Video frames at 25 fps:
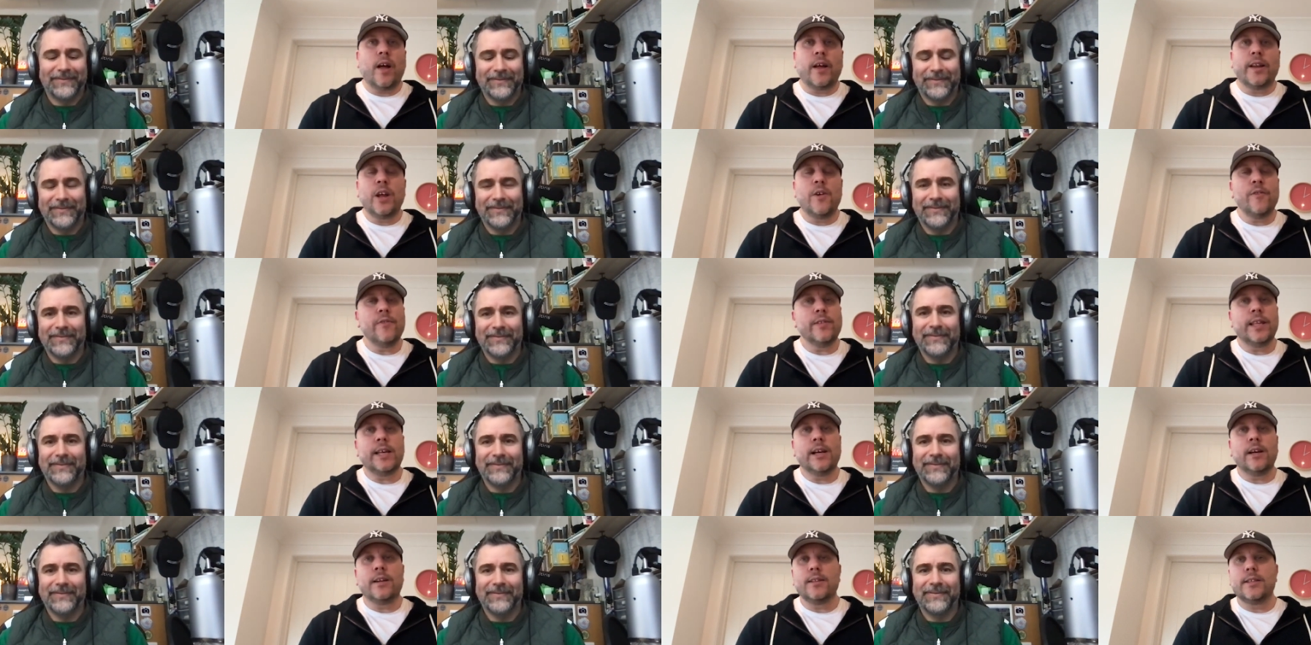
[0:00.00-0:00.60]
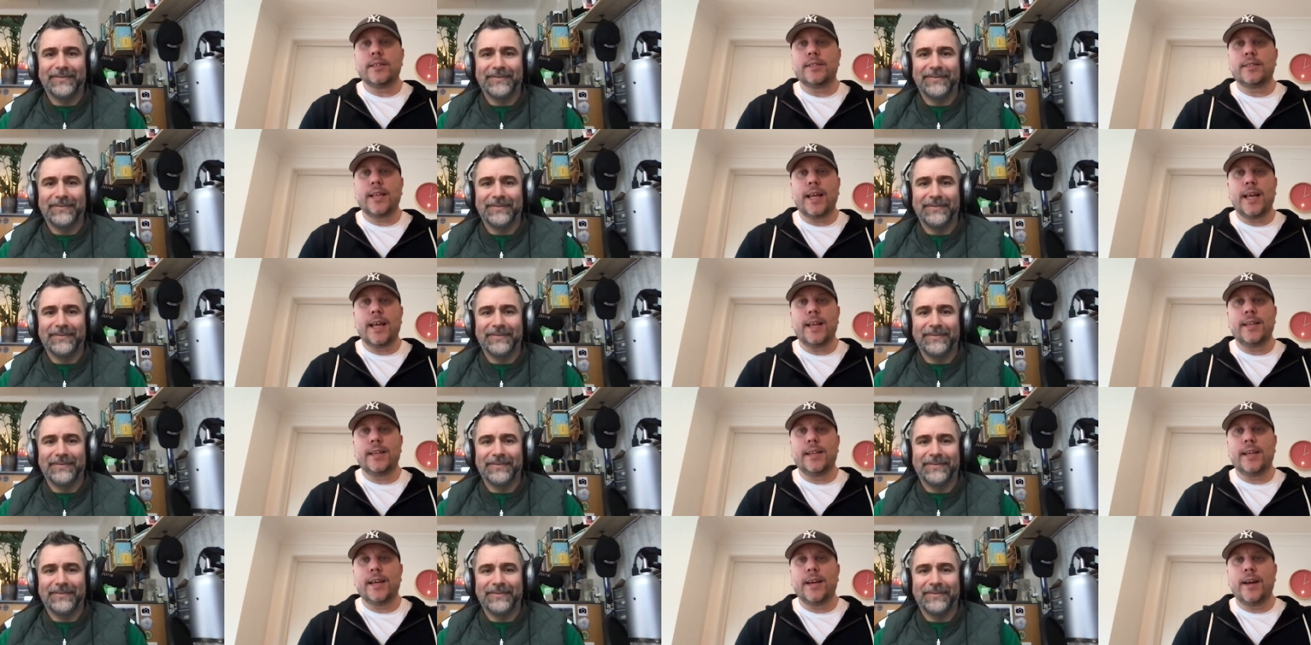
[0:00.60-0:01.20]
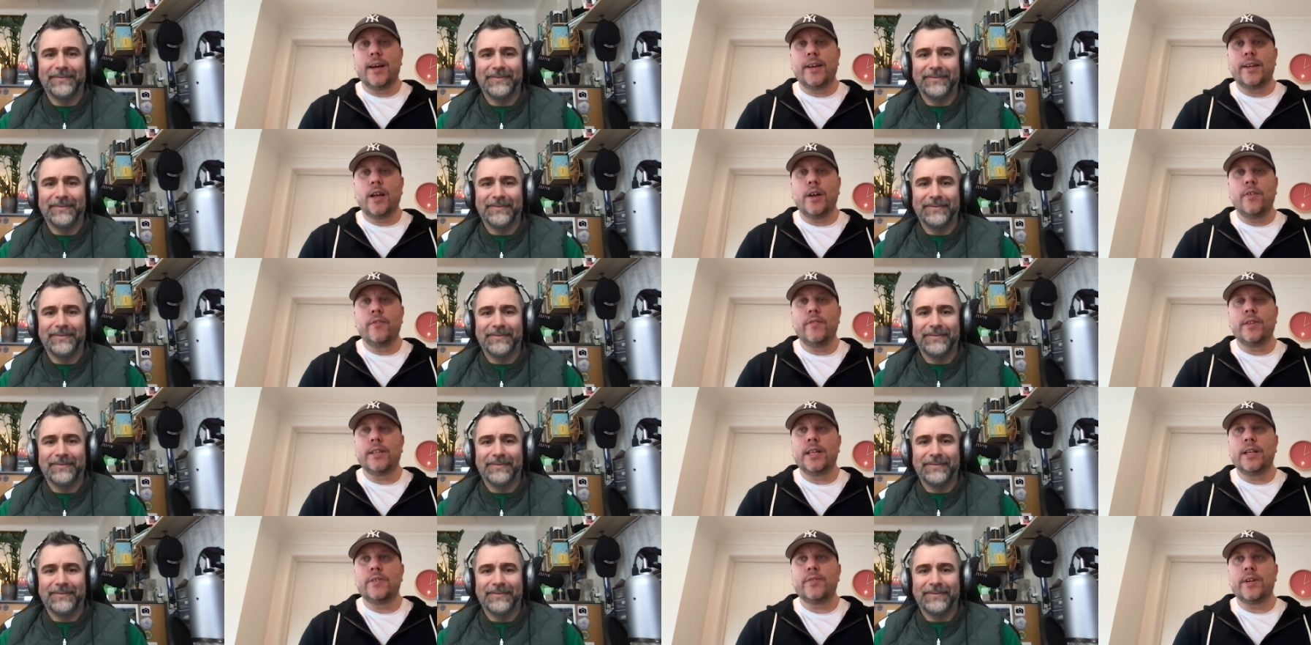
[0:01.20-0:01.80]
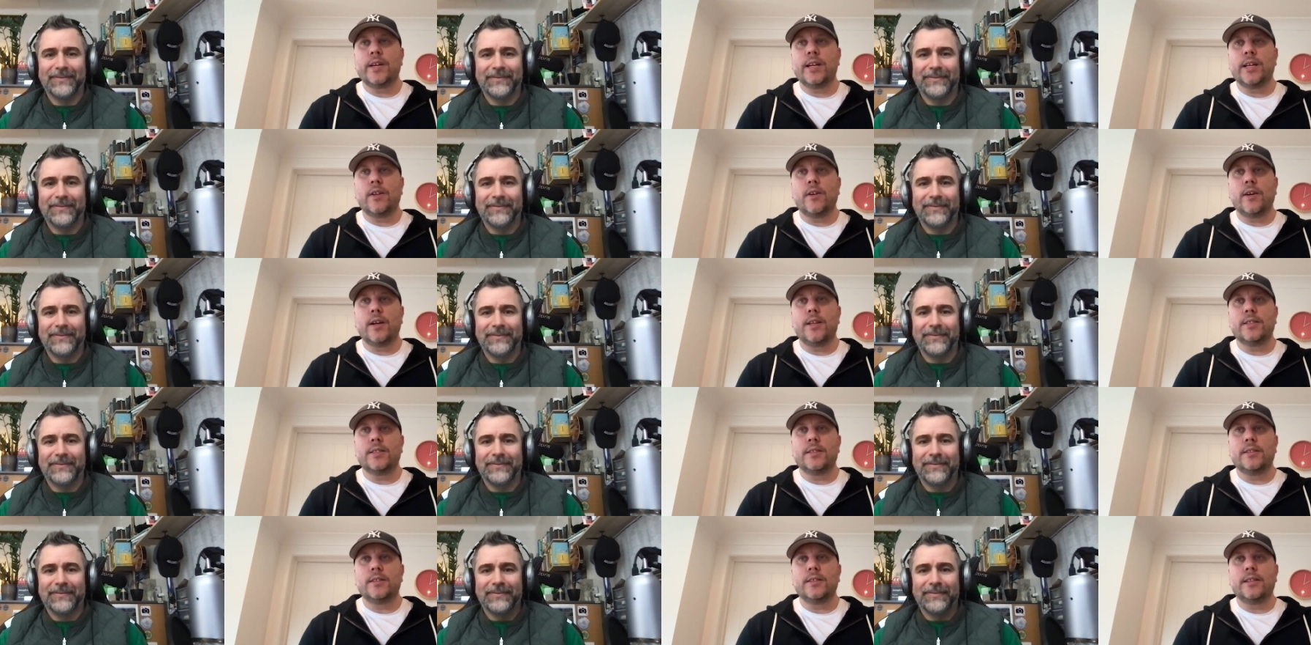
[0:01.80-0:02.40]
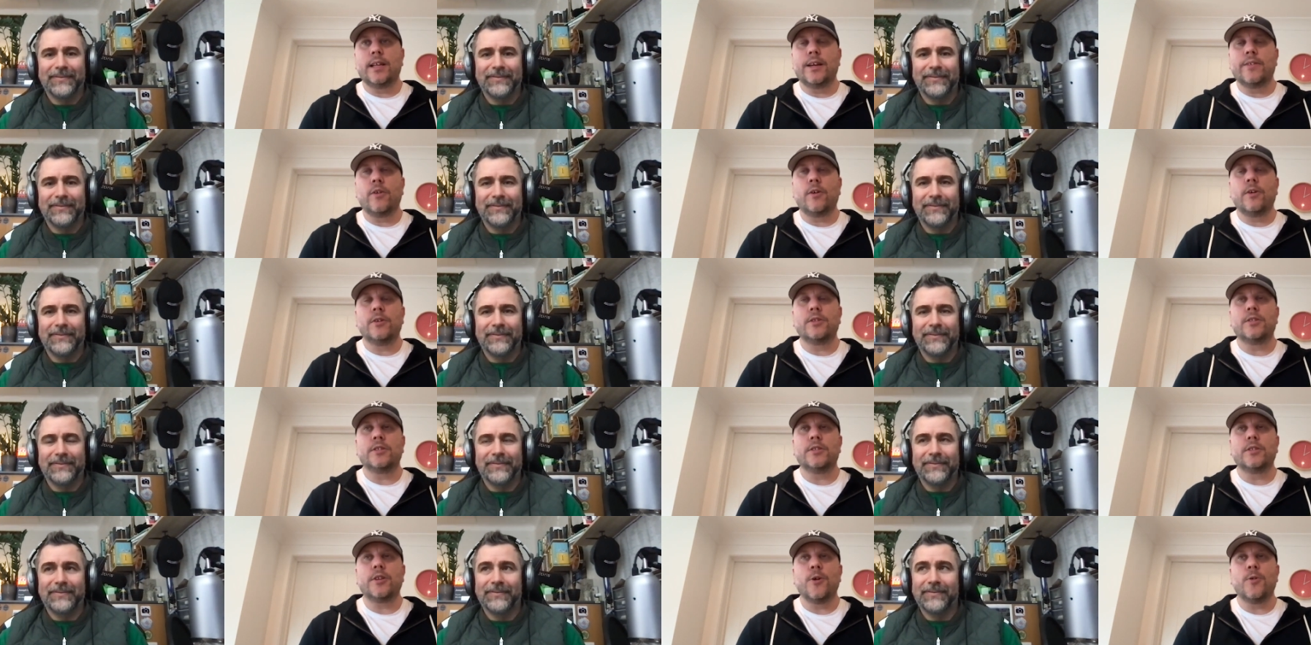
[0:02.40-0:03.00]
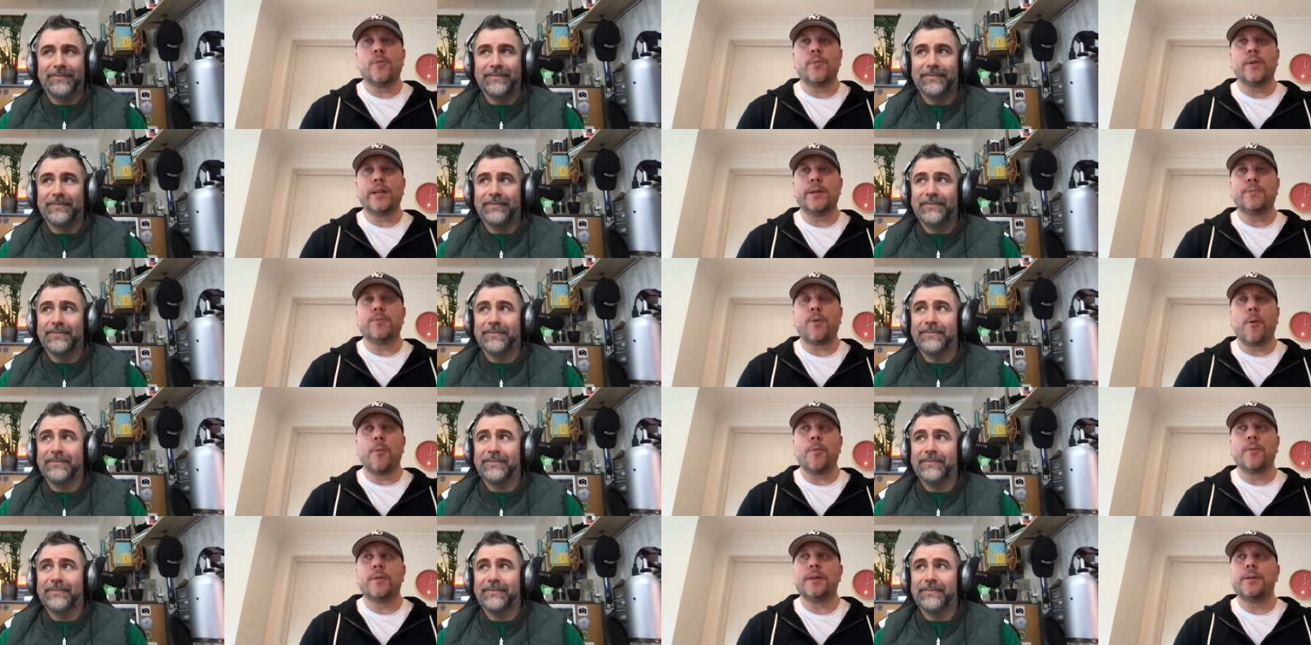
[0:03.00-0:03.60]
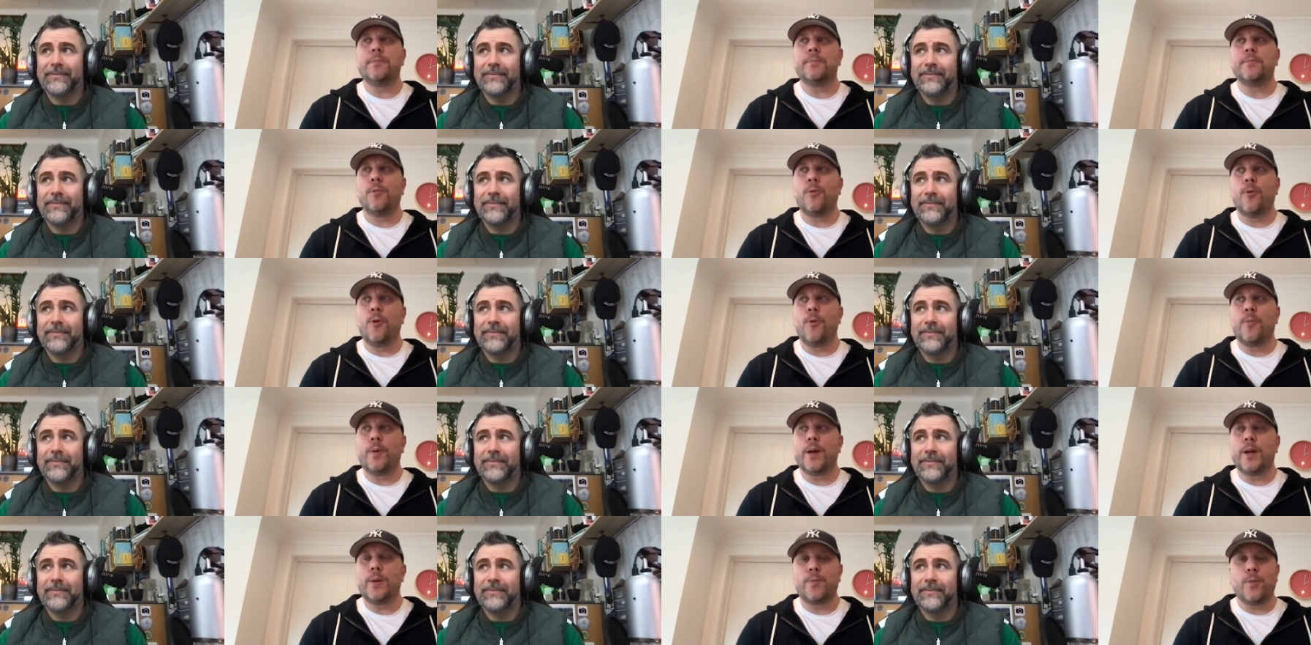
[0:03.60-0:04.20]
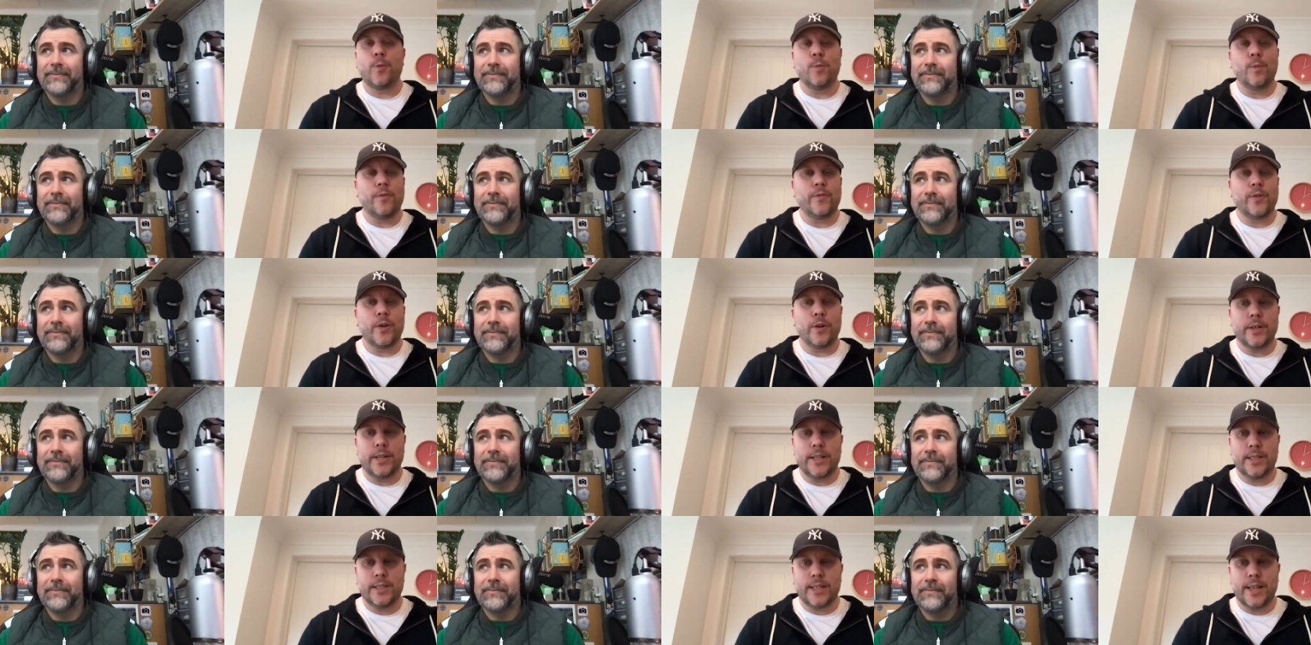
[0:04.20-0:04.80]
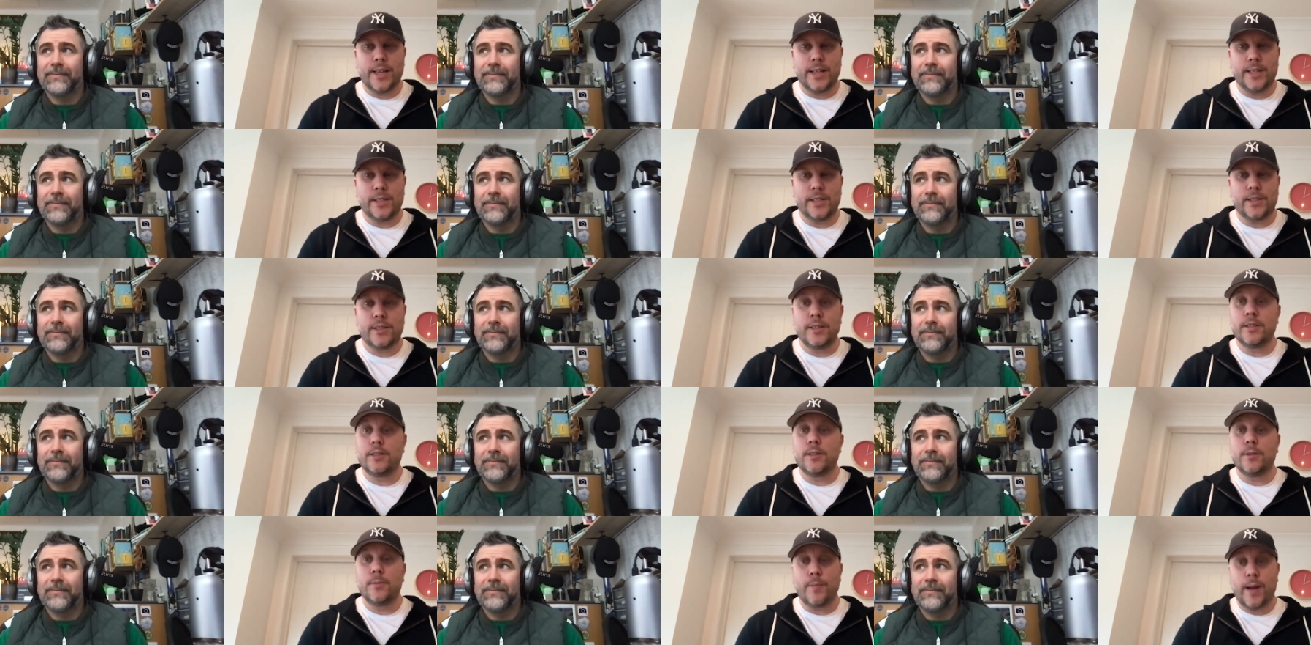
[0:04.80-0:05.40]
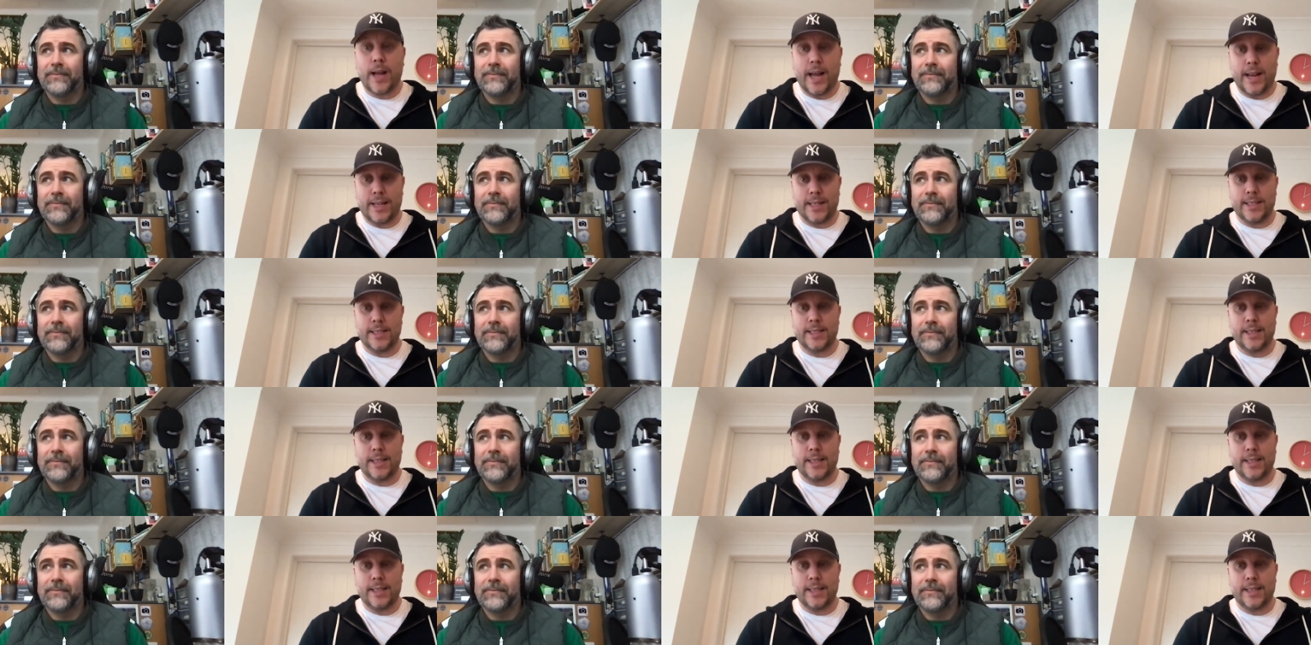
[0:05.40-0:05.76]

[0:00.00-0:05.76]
Speaker 1: I don't think they understand it. I don't think they realise that there are so many, probably more people with good intentions than bad